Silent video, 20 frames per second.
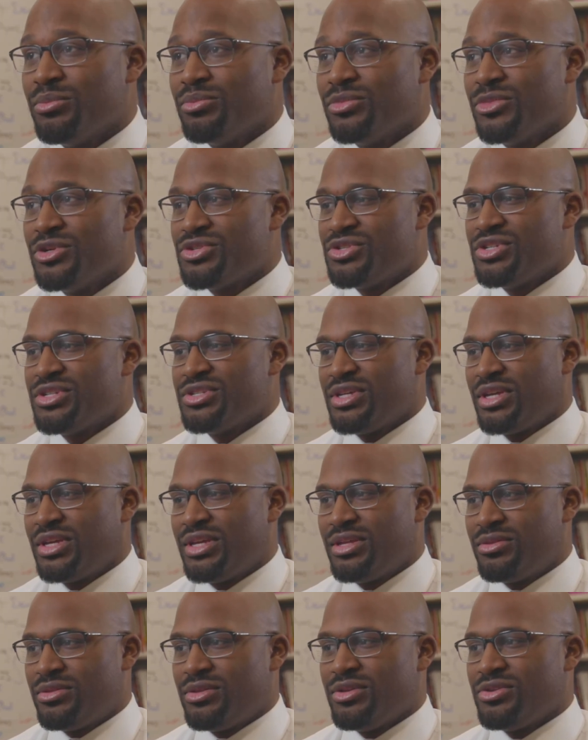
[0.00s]
there's just
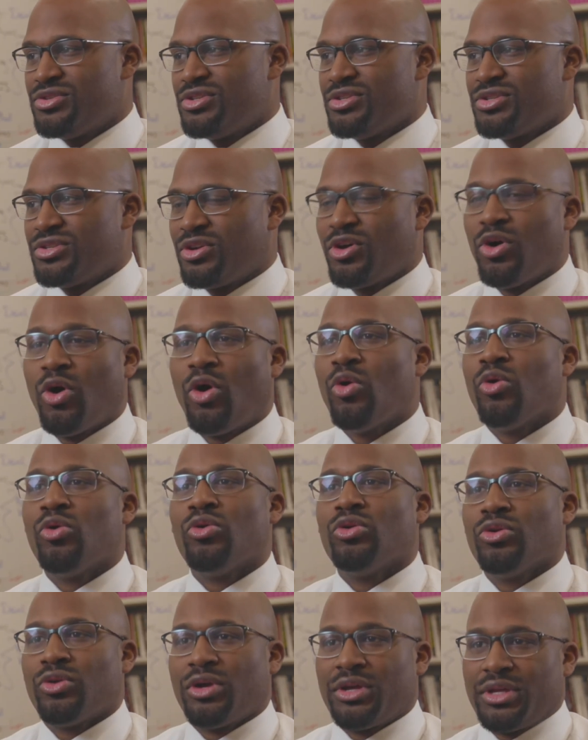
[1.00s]
a
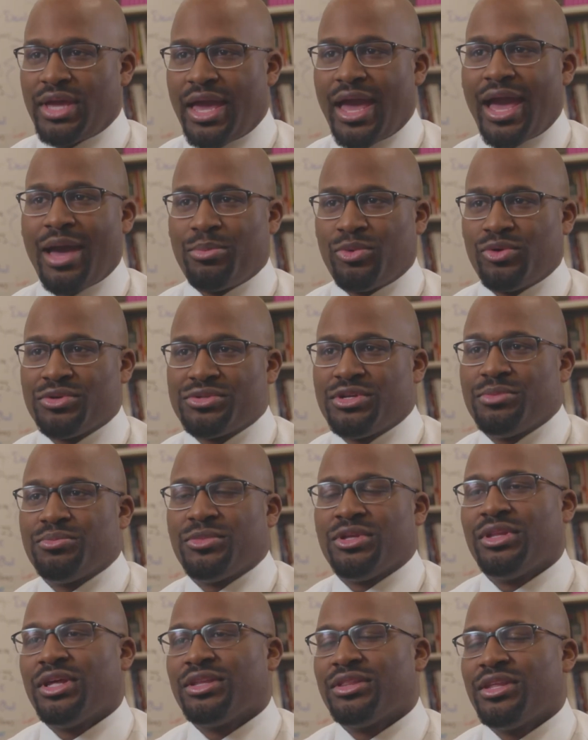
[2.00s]
hole or a gap or
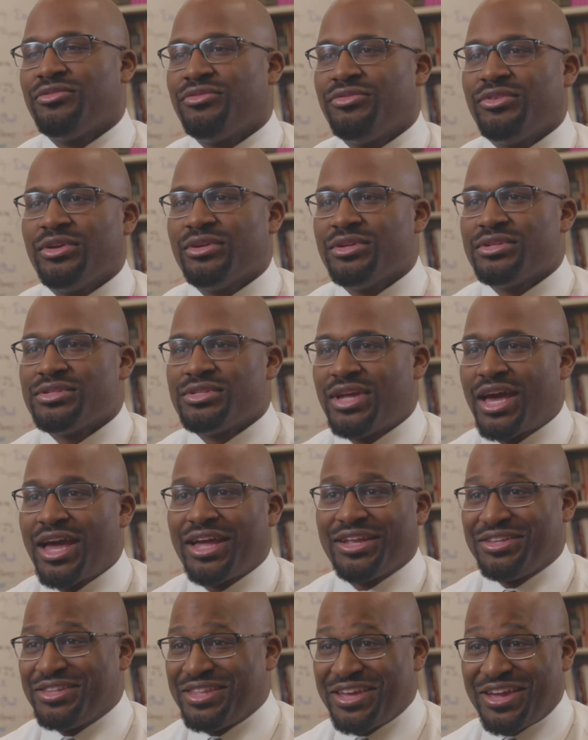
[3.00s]
something that they feel is
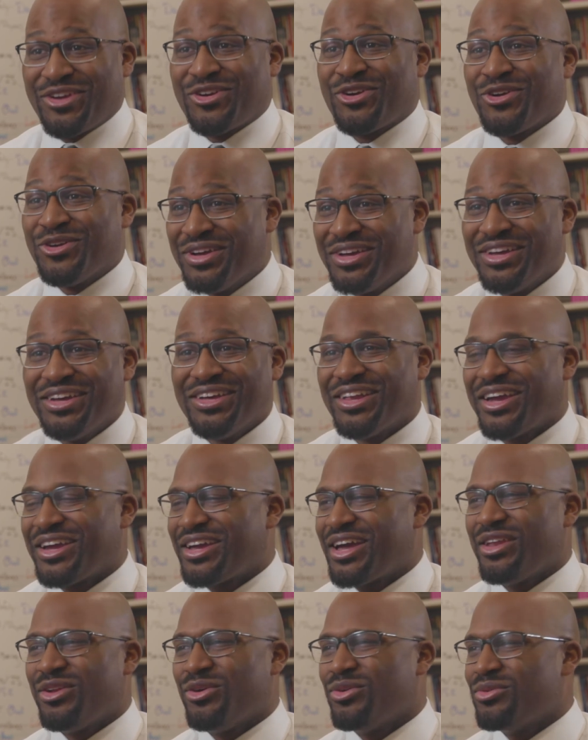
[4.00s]
not there.
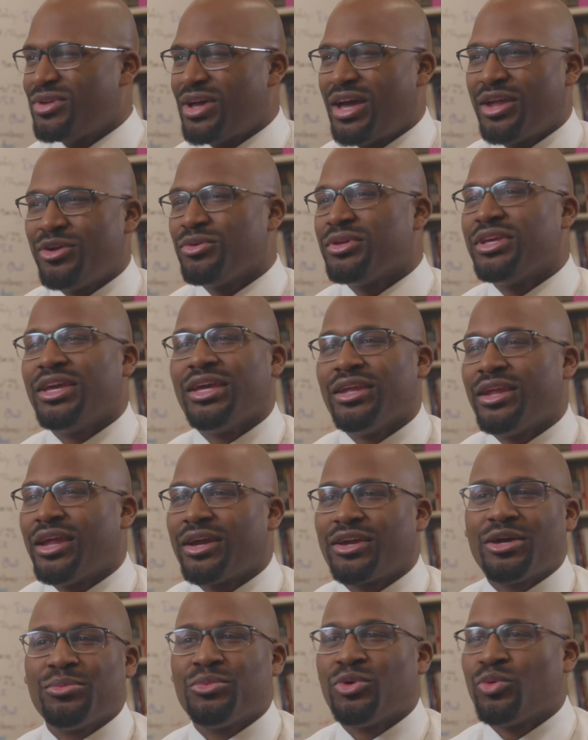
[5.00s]
Like, I don't get it. I
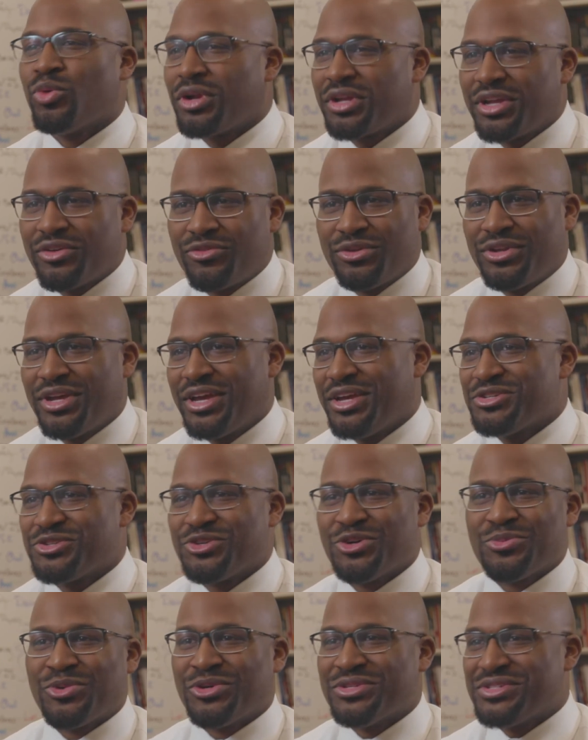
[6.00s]
come to work every day, I
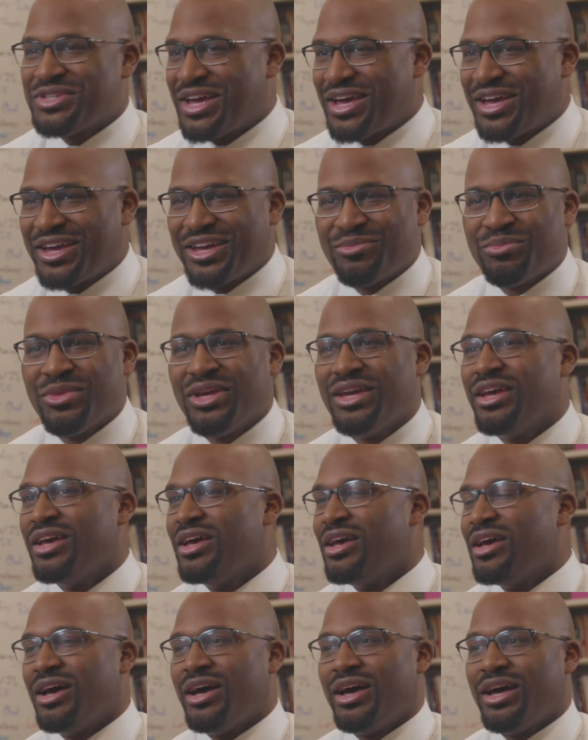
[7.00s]
show up on time,
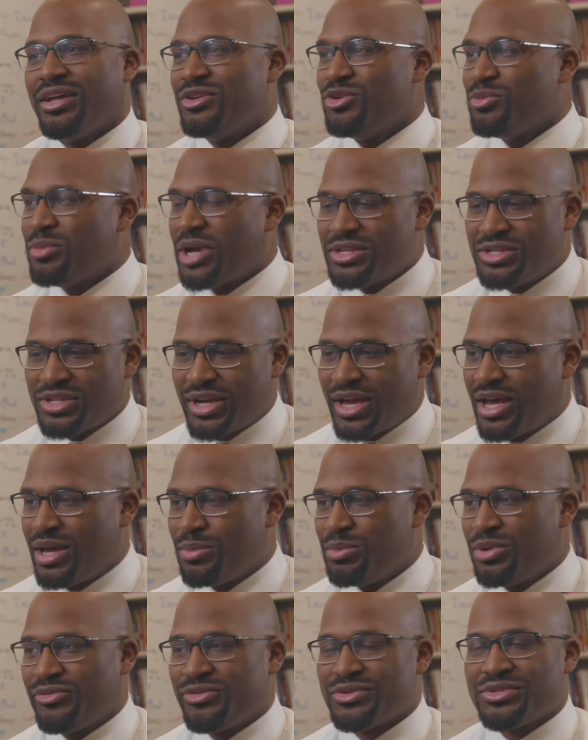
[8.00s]
I do my
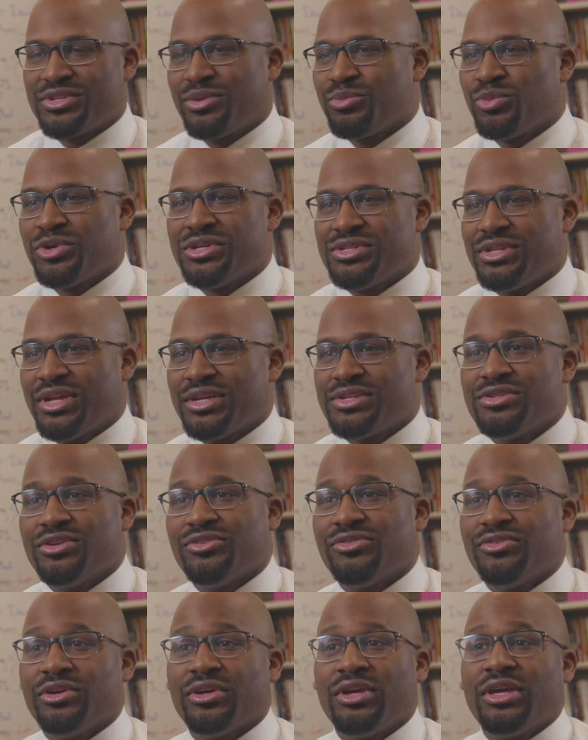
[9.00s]
job, but for some reason I still
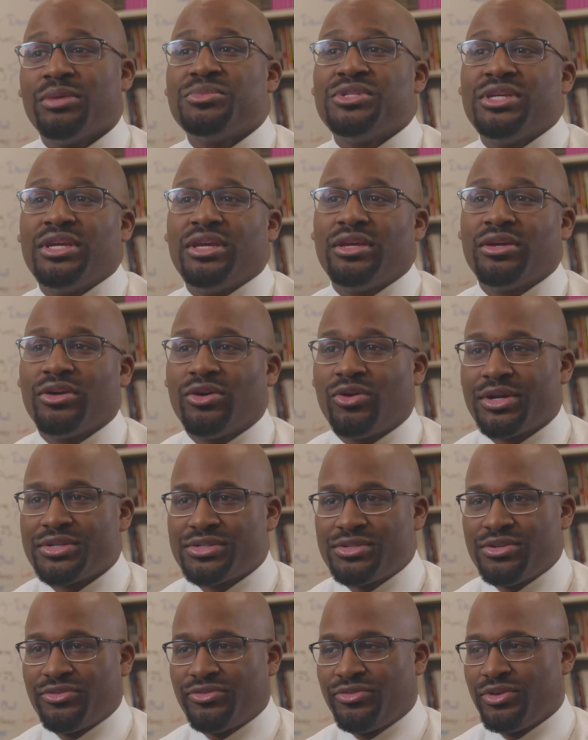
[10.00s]
feel empty, or I
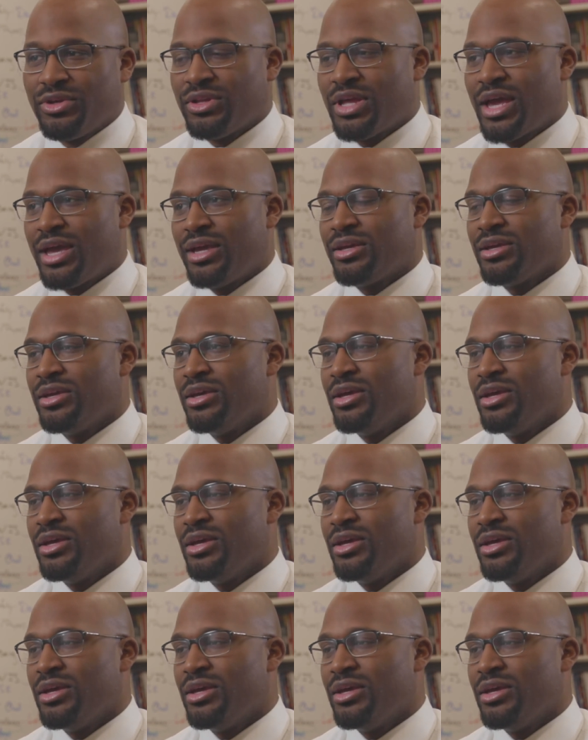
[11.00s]
still feel like